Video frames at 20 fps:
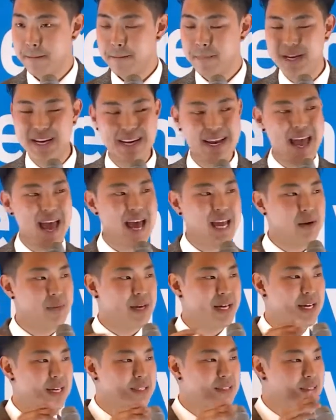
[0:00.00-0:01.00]
But in
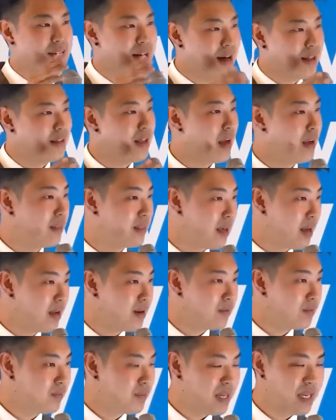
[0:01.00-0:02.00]
Atomy, it is not like that.
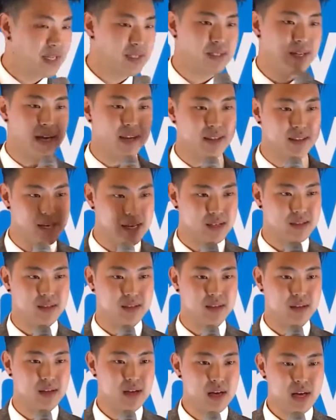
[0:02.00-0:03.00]
It is like
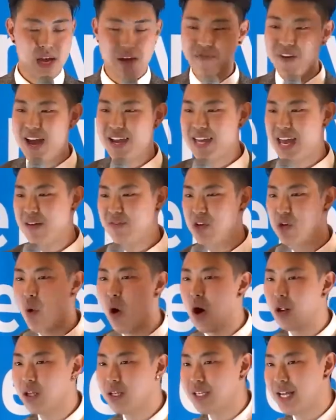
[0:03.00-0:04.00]
this. If I gave you
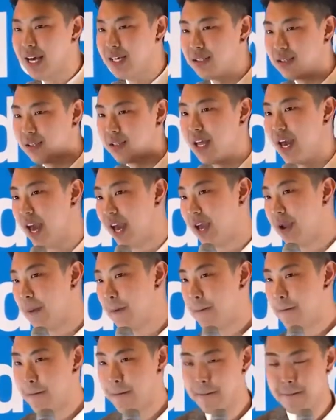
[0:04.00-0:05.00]
all a test today,
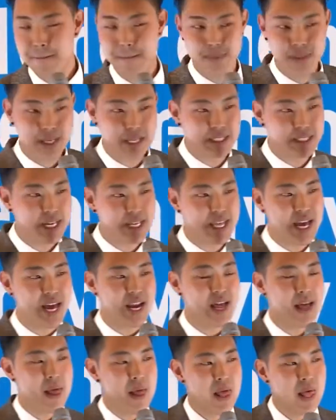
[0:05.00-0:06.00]
let's say that,